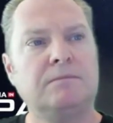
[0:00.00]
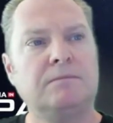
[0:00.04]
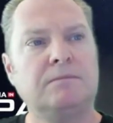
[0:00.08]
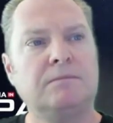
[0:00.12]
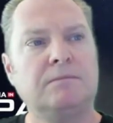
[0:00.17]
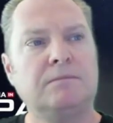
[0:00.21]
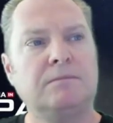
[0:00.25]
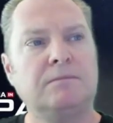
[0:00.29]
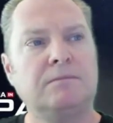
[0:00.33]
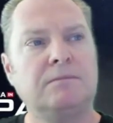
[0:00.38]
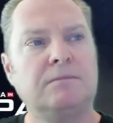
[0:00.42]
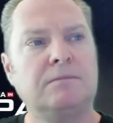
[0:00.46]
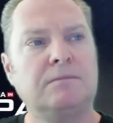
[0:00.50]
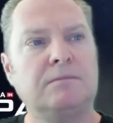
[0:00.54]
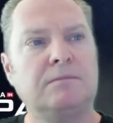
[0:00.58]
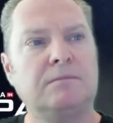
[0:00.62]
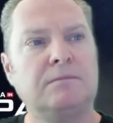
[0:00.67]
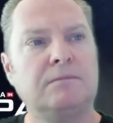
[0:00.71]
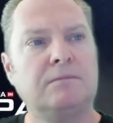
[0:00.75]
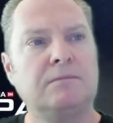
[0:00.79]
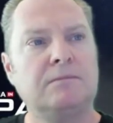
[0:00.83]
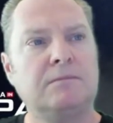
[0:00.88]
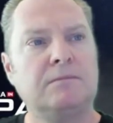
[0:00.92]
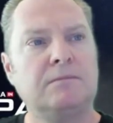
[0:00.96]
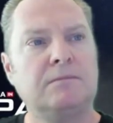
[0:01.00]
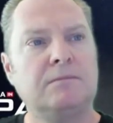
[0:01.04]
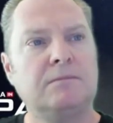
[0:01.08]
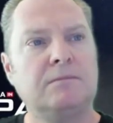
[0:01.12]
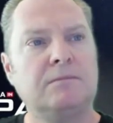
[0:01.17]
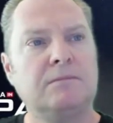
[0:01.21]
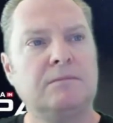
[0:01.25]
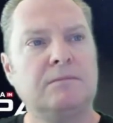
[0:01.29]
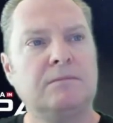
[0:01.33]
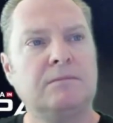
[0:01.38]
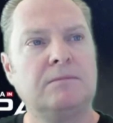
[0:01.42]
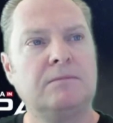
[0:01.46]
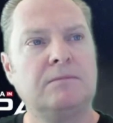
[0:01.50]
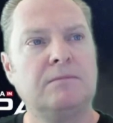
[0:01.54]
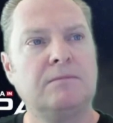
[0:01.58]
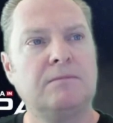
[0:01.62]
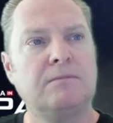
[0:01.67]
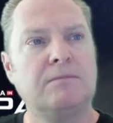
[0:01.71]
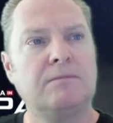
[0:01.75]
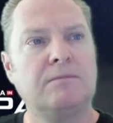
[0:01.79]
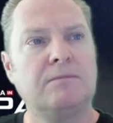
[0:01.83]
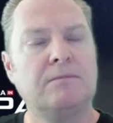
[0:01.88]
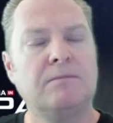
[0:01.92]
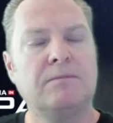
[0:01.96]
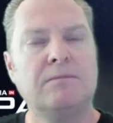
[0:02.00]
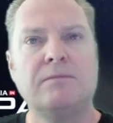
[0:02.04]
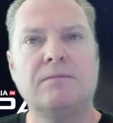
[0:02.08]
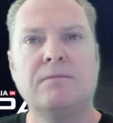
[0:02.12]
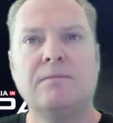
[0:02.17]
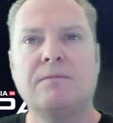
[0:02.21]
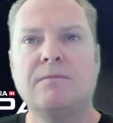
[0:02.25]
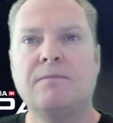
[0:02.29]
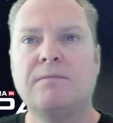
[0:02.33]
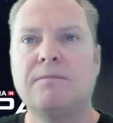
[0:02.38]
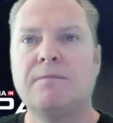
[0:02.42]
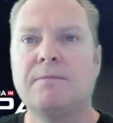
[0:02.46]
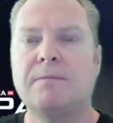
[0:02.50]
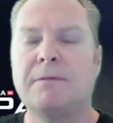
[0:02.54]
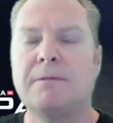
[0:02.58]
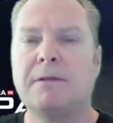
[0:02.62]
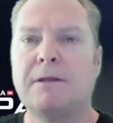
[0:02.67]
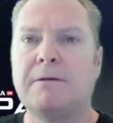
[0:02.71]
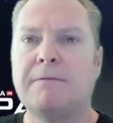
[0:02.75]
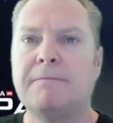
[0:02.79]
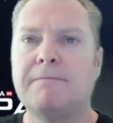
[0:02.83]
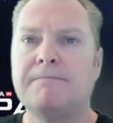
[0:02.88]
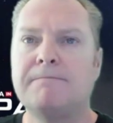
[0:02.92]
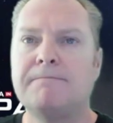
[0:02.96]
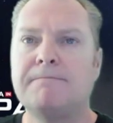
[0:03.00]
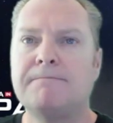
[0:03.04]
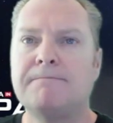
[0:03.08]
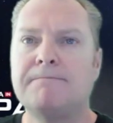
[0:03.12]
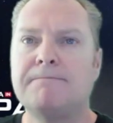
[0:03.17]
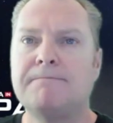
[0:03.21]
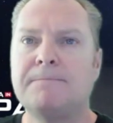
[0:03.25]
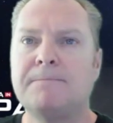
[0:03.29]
(silent)